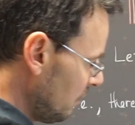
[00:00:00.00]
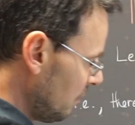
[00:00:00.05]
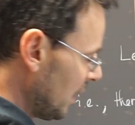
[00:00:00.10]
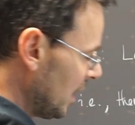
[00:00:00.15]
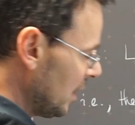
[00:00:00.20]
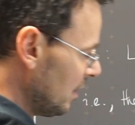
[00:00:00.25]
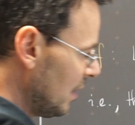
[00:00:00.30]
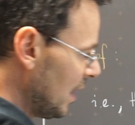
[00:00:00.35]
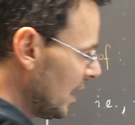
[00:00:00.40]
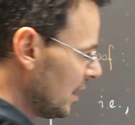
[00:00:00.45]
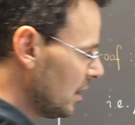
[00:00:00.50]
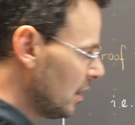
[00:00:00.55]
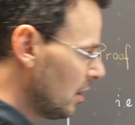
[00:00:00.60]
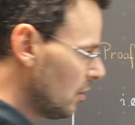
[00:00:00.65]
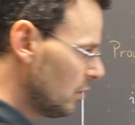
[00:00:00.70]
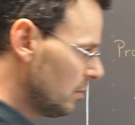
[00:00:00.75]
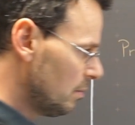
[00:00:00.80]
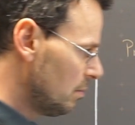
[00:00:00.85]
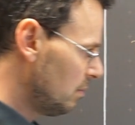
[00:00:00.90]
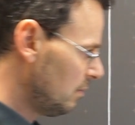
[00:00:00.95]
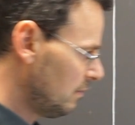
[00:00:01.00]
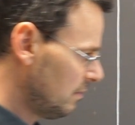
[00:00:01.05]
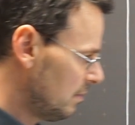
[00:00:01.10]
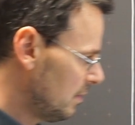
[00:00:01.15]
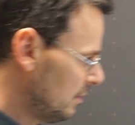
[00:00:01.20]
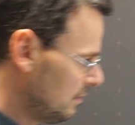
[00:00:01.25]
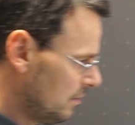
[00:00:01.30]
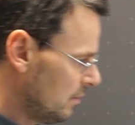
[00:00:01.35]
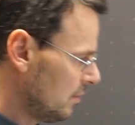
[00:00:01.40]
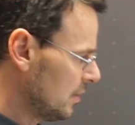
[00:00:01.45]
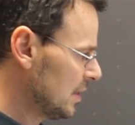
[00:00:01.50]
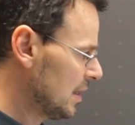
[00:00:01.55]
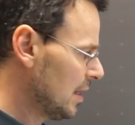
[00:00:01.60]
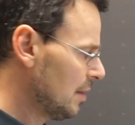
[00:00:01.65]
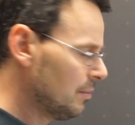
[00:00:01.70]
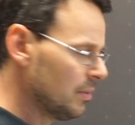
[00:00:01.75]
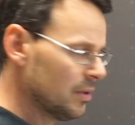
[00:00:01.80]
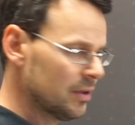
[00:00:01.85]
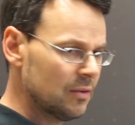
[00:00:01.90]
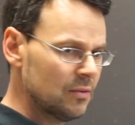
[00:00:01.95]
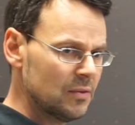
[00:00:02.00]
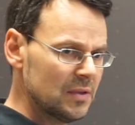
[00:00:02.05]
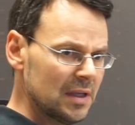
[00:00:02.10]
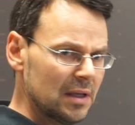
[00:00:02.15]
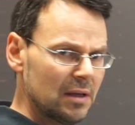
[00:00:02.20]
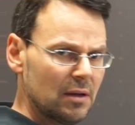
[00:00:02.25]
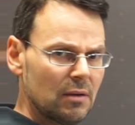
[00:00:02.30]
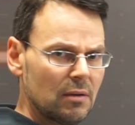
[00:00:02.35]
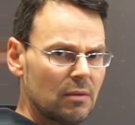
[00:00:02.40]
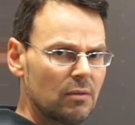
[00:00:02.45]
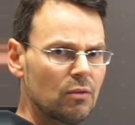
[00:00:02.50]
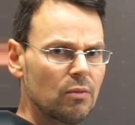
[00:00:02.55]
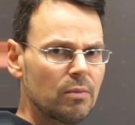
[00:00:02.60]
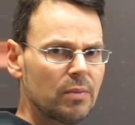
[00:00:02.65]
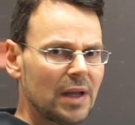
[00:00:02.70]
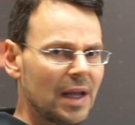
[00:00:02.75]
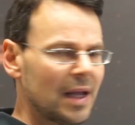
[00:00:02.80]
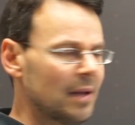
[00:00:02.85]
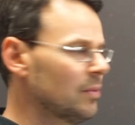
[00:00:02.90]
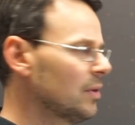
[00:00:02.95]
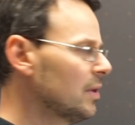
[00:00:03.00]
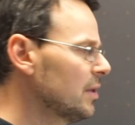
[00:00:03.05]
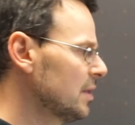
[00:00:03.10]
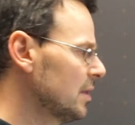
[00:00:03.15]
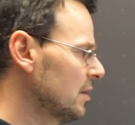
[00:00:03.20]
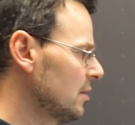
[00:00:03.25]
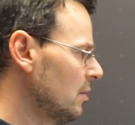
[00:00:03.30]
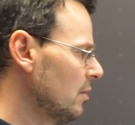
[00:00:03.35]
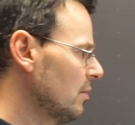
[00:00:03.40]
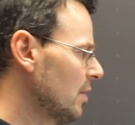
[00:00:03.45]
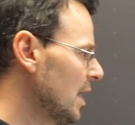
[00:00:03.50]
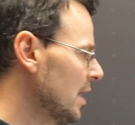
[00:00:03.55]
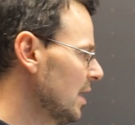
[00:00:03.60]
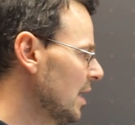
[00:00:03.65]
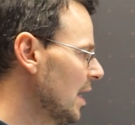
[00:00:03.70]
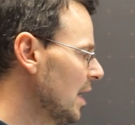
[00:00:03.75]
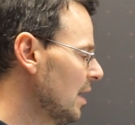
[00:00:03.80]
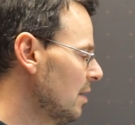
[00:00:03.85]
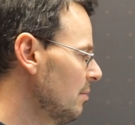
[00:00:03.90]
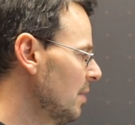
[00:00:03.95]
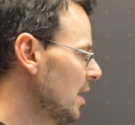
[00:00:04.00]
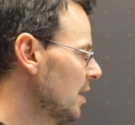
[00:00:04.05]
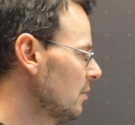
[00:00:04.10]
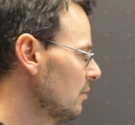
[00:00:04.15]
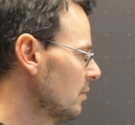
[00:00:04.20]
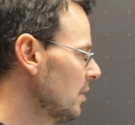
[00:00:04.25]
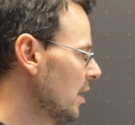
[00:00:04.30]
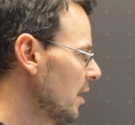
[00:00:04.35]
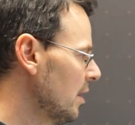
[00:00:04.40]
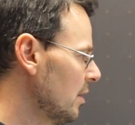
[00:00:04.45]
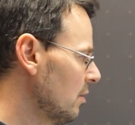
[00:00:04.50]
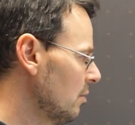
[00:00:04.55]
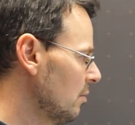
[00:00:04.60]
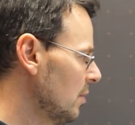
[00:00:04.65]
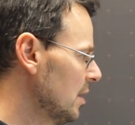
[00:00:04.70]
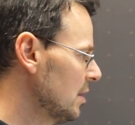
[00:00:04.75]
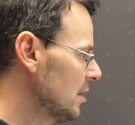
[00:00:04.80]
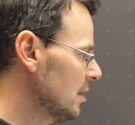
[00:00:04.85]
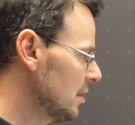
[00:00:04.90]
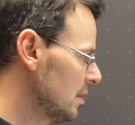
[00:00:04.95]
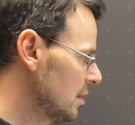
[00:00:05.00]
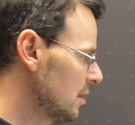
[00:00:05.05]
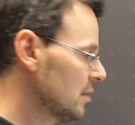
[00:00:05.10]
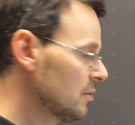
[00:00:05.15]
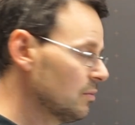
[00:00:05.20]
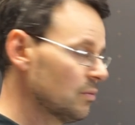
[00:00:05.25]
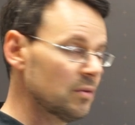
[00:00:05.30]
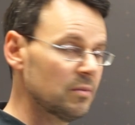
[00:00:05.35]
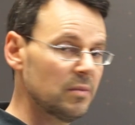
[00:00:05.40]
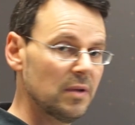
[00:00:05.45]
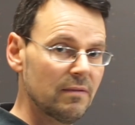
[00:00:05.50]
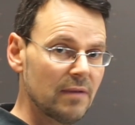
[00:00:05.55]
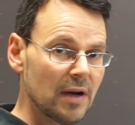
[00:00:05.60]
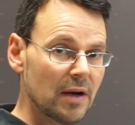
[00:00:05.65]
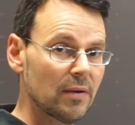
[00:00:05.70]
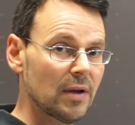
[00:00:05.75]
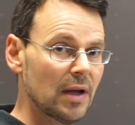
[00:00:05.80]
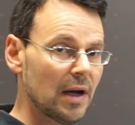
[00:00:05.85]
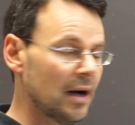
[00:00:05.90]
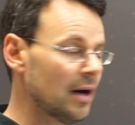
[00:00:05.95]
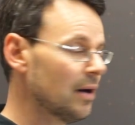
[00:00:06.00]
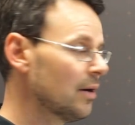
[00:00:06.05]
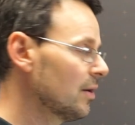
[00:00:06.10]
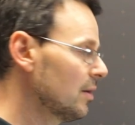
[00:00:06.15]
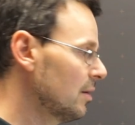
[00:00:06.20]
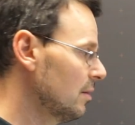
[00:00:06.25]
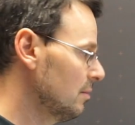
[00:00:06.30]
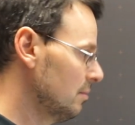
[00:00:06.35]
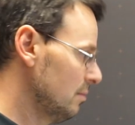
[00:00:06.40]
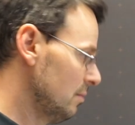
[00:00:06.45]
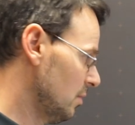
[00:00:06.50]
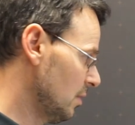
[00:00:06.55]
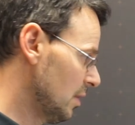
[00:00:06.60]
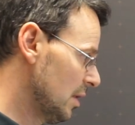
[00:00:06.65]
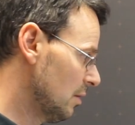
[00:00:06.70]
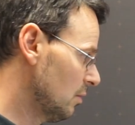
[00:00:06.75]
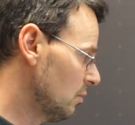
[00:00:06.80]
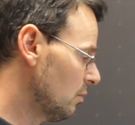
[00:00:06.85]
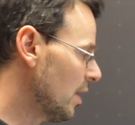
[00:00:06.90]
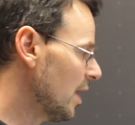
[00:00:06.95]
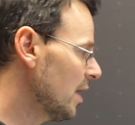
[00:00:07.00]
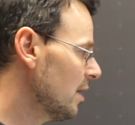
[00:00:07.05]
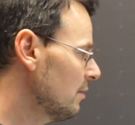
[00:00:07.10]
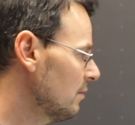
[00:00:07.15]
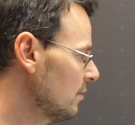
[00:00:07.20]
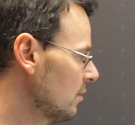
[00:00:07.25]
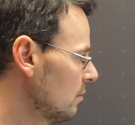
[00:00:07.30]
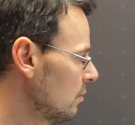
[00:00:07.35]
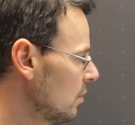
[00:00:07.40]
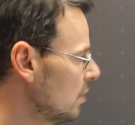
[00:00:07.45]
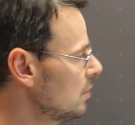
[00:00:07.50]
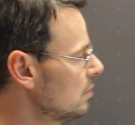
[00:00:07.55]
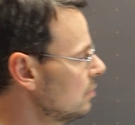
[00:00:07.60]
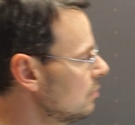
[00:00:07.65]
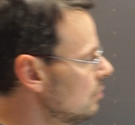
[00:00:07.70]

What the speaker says: find that out, for example, using group tables or any elementary arguments, this would be very hard. You can try if you want